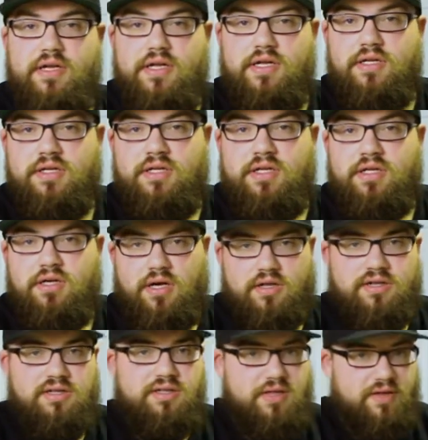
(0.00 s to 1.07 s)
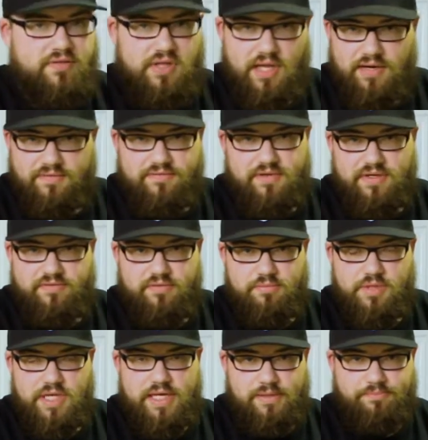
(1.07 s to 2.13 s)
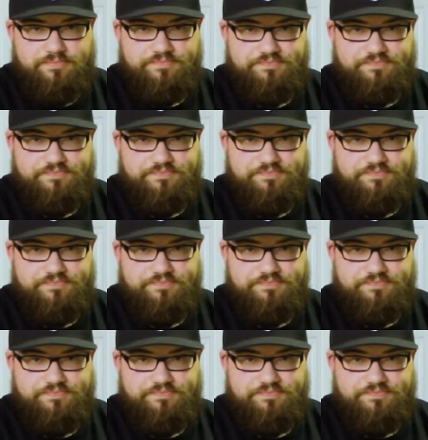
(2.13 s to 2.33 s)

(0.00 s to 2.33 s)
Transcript: I think you'll have a lot of fun if you play it.